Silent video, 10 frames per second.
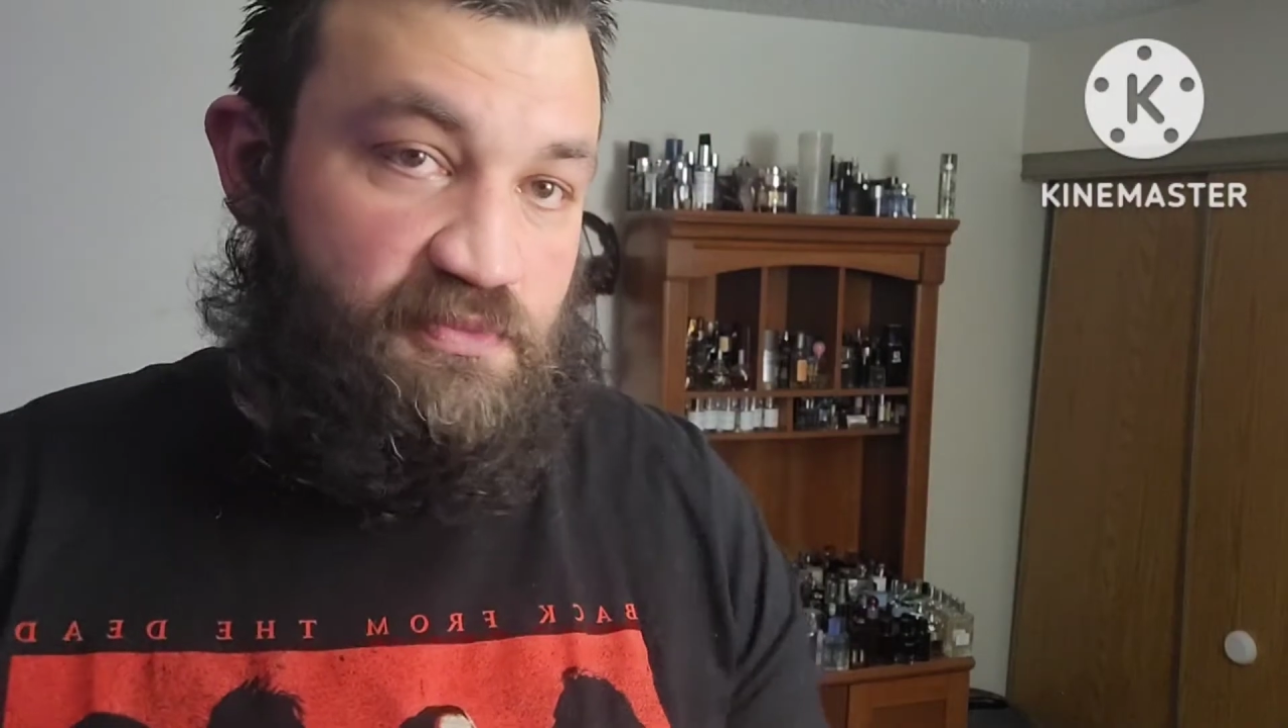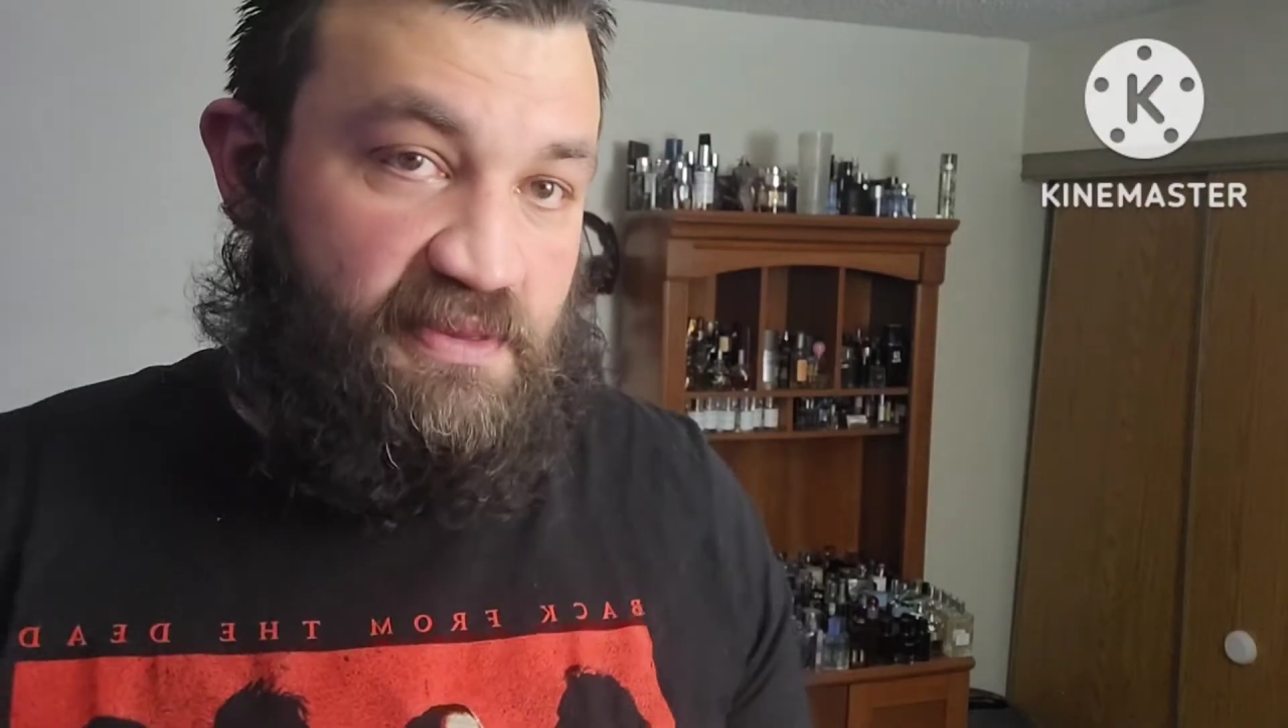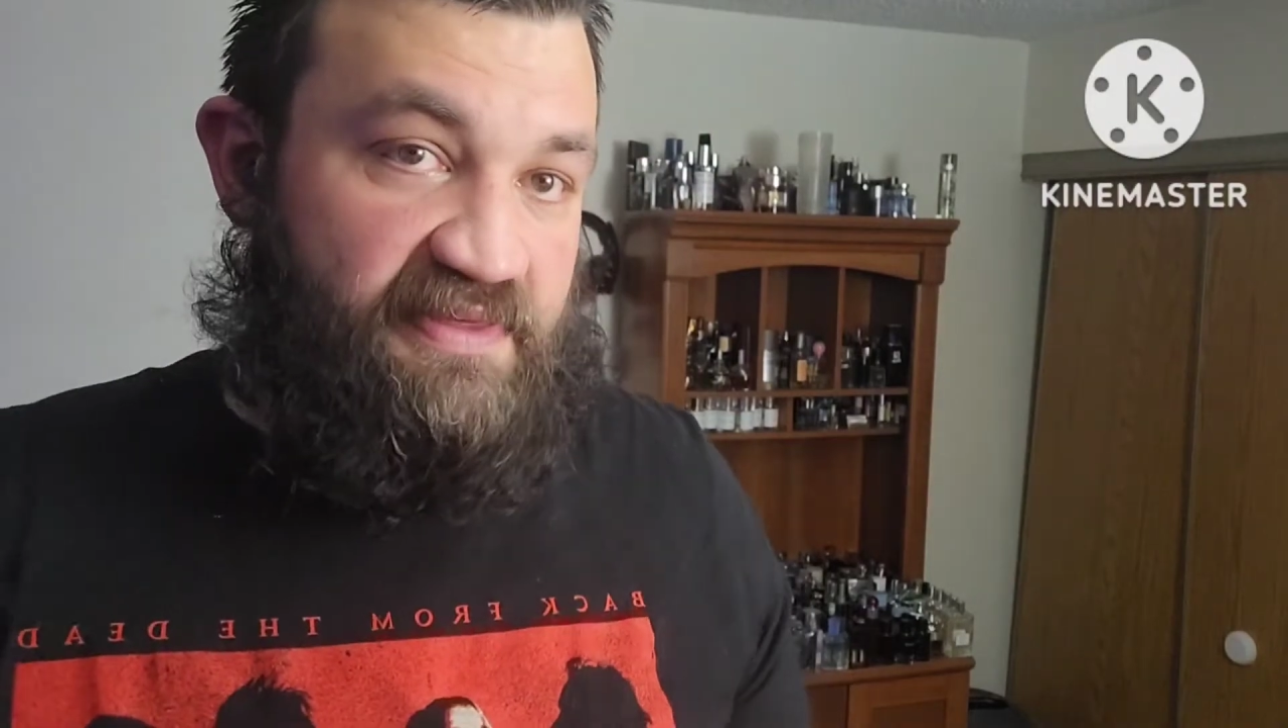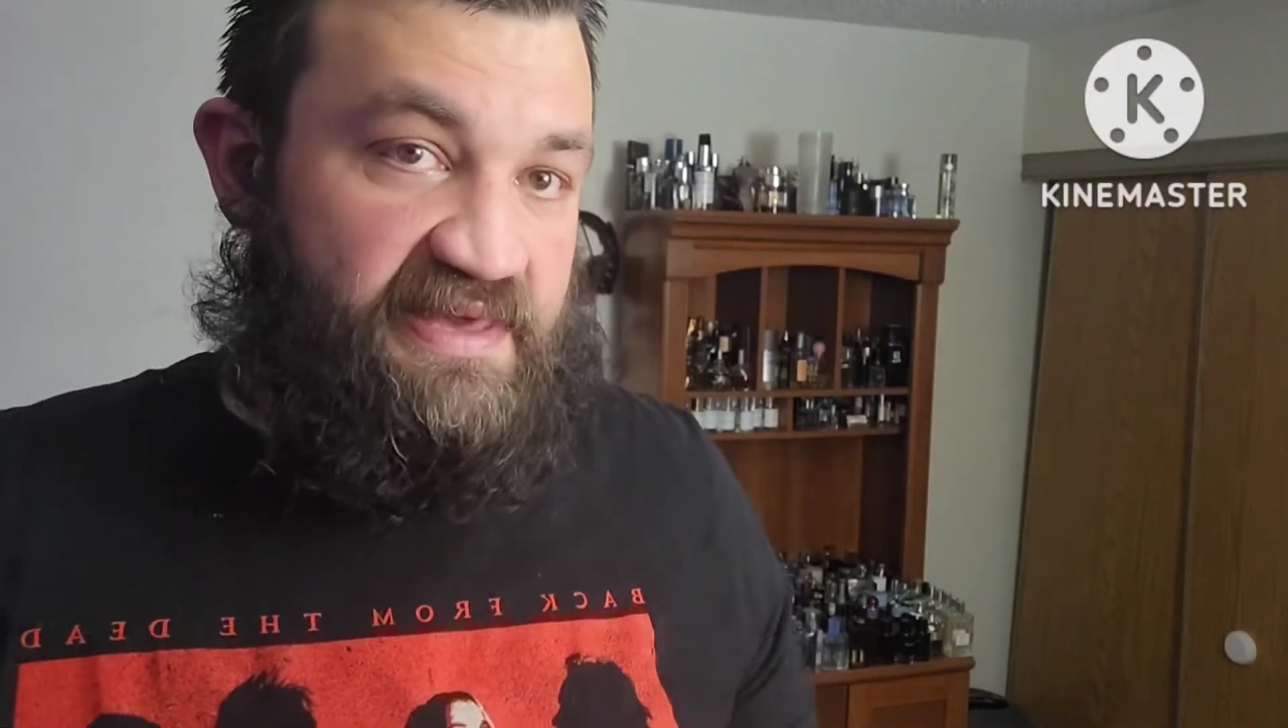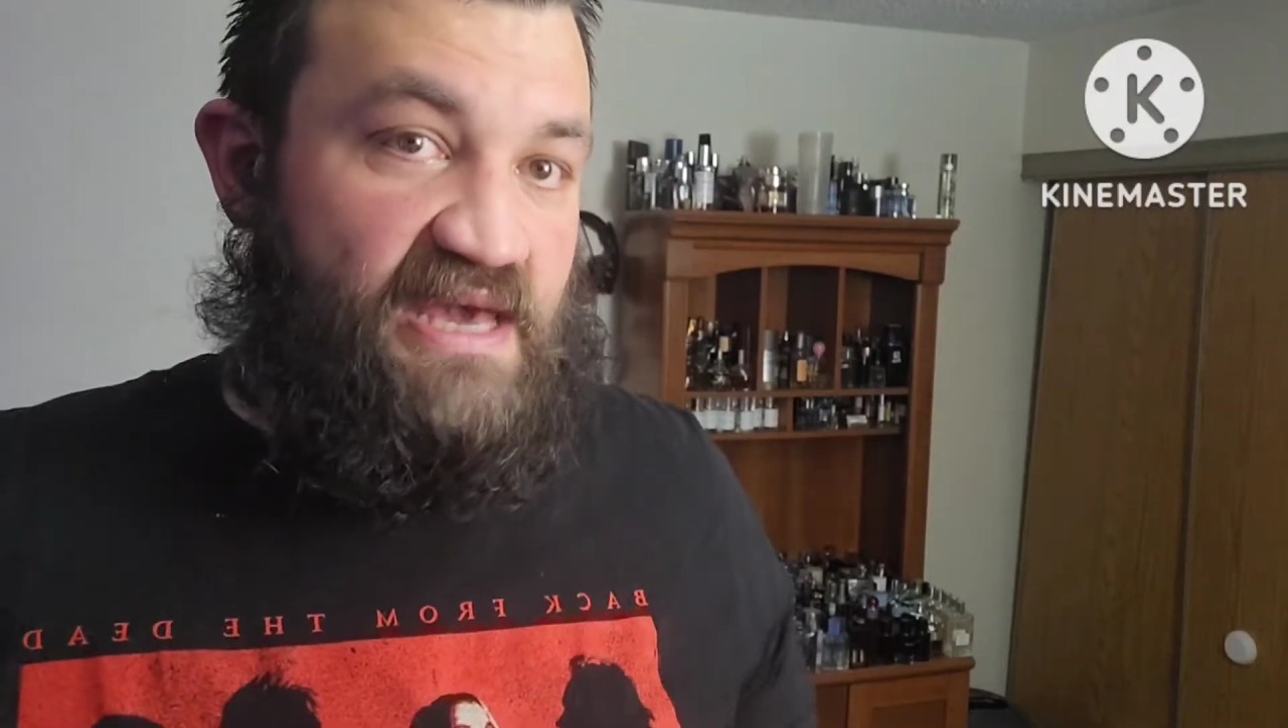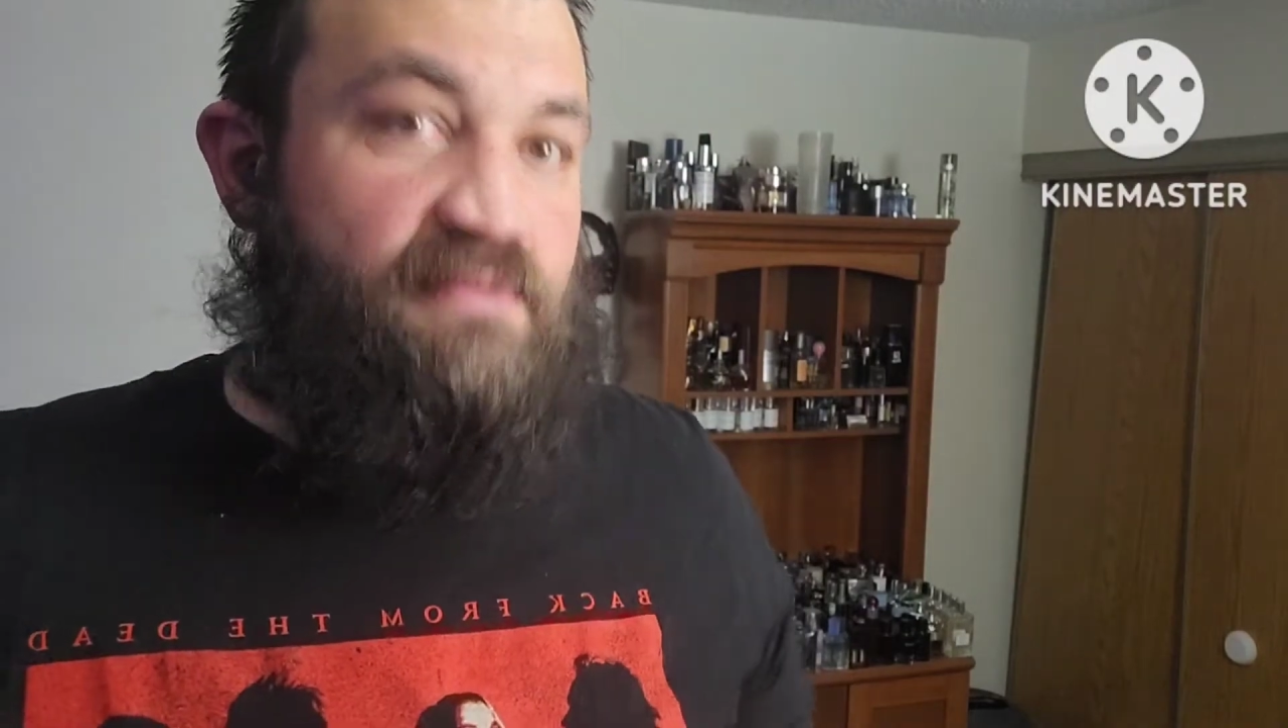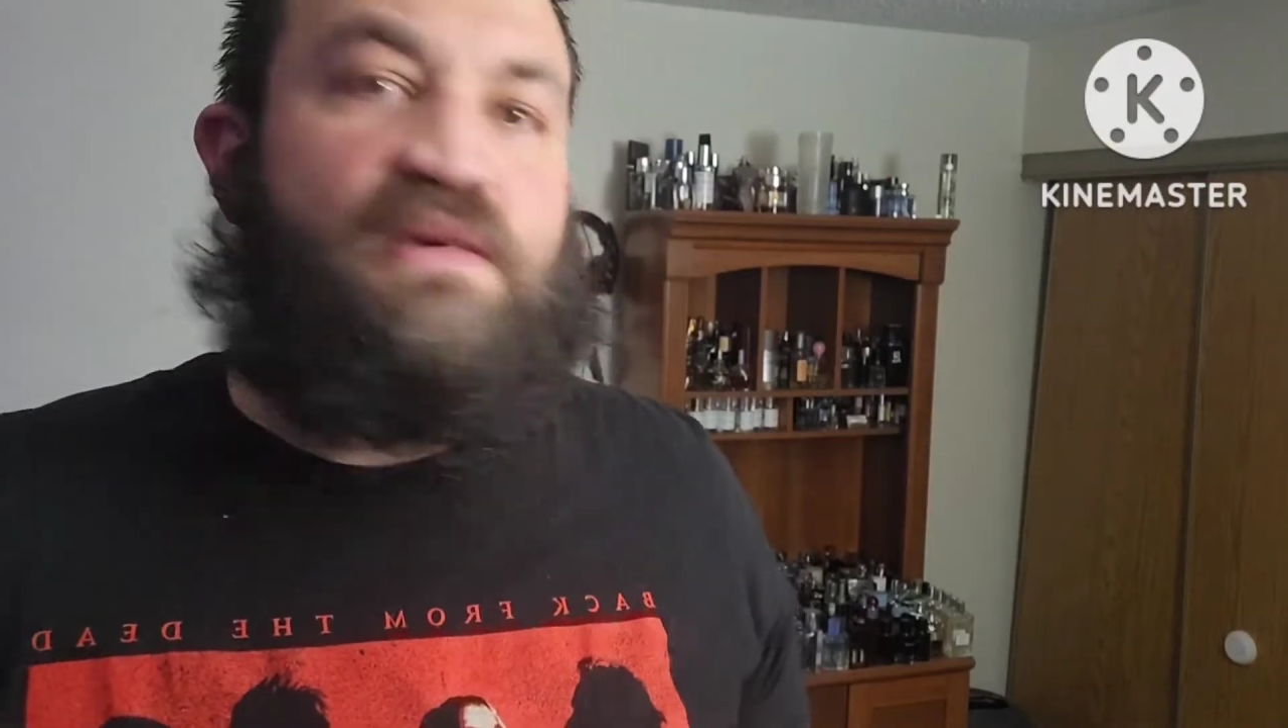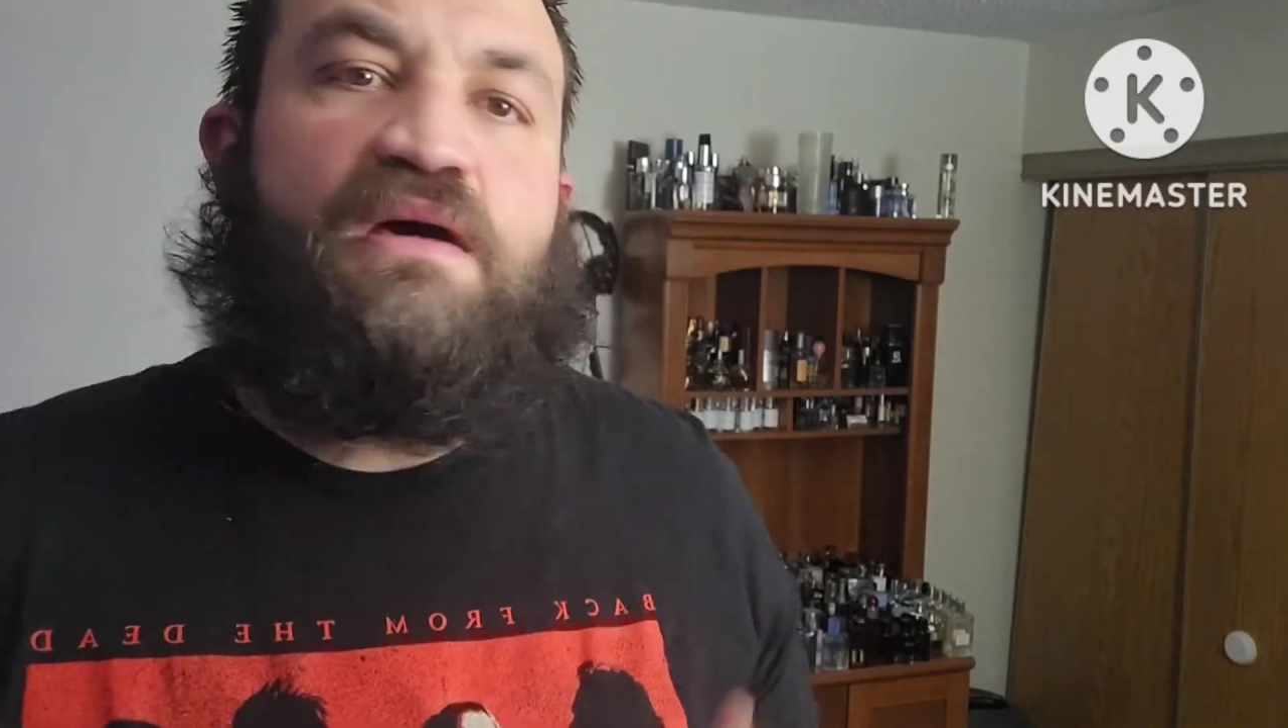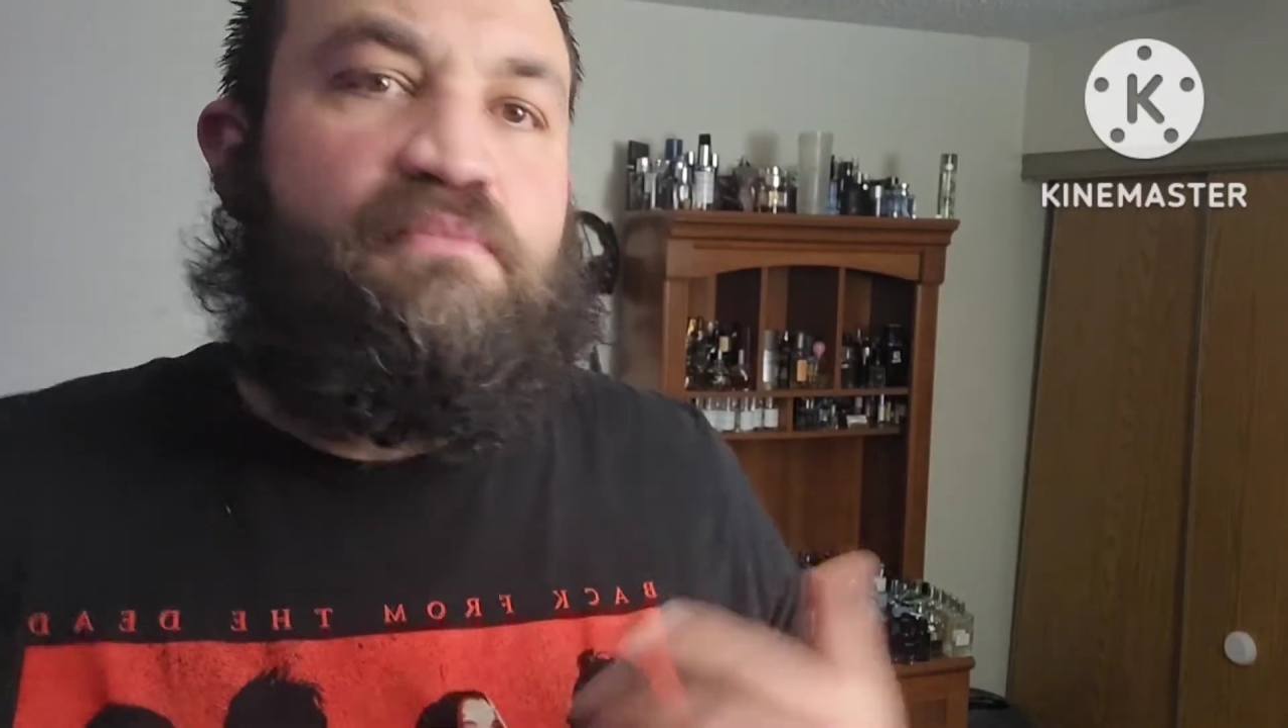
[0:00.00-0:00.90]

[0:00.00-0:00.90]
or by the cap,